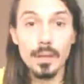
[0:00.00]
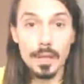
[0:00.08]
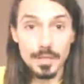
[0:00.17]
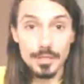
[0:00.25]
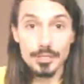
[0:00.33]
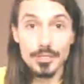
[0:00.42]

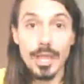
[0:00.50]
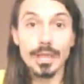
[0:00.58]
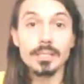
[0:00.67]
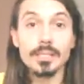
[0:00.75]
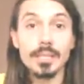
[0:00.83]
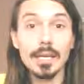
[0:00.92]

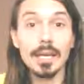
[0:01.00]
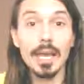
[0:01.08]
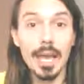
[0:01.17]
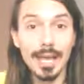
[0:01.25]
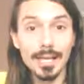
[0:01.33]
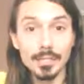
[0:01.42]
initiate, take
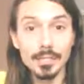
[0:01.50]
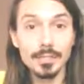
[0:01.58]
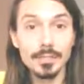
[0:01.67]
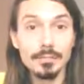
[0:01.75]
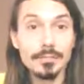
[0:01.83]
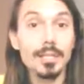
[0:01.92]

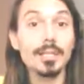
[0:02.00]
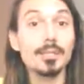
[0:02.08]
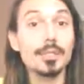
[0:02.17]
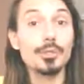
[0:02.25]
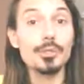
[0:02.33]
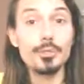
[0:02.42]
action, be in
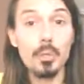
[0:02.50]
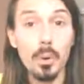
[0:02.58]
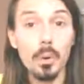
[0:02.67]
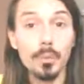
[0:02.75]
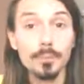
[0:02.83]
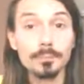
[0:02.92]

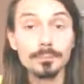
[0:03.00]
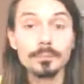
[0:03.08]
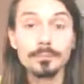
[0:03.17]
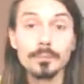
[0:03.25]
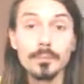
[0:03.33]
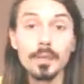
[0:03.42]
control,
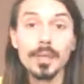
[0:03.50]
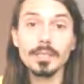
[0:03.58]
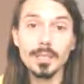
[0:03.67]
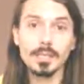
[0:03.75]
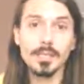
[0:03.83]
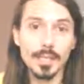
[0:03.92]

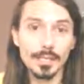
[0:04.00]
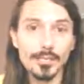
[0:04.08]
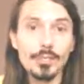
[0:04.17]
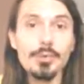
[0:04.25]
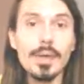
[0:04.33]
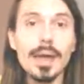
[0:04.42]
and kings
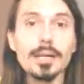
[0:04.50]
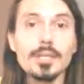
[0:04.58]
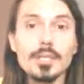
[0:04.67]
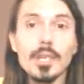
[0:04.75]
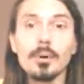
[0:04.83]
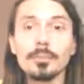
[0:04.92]
do that.
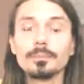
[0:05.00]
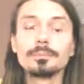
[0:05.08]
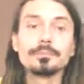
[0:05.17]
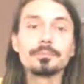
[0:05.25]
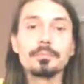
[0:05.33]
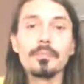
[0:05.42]
So,
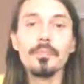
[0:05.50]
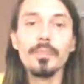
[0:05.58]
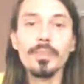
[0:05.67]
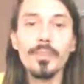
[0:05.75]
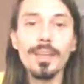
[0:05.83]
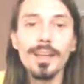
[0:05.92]

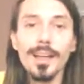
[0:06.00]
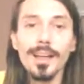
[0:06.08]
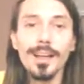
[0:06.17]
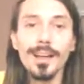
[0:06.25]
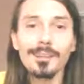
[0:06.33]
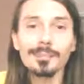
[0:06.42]

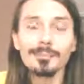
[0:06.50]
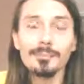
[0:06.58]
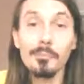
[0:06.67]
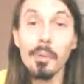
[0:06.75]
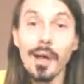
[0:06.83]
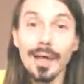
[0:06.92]

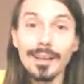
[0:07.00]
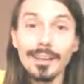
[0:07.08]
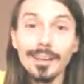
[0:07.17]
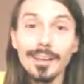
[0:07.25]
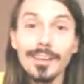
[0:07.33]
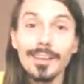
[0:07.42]
but
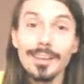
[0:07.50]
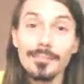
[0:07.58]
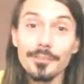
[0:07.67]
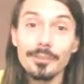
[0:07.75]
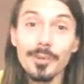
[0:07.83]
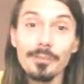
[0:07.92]
you
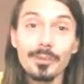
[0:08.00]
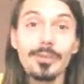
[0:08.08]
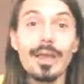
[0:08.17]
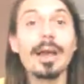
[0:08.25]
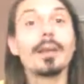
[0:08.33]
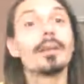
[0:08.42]
have to remember
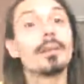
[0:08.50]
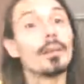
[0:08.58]
that